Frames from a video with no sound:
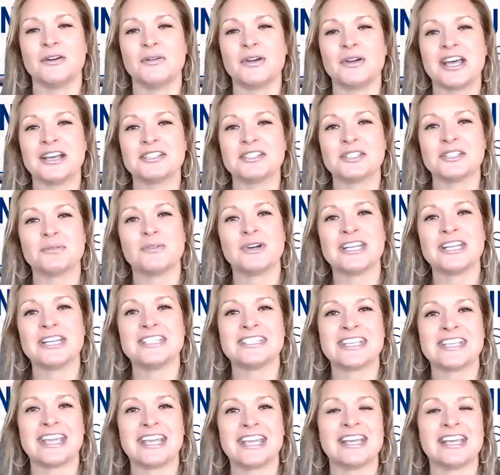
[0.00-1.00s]
We also want
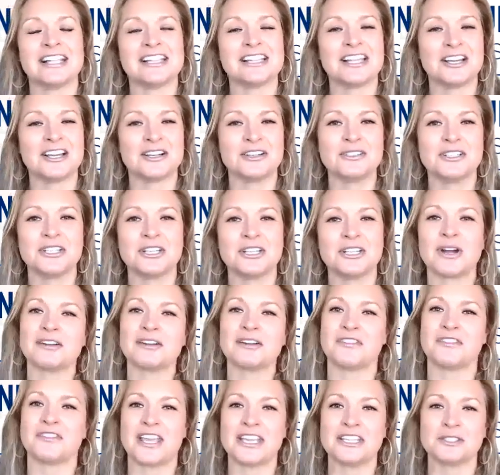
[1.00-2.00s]
to say hello to
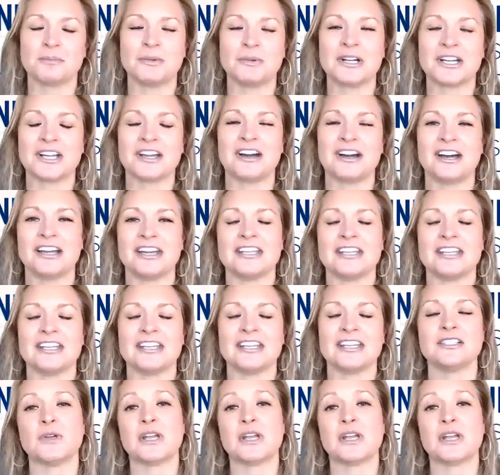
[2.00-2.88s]
our Facebook audience.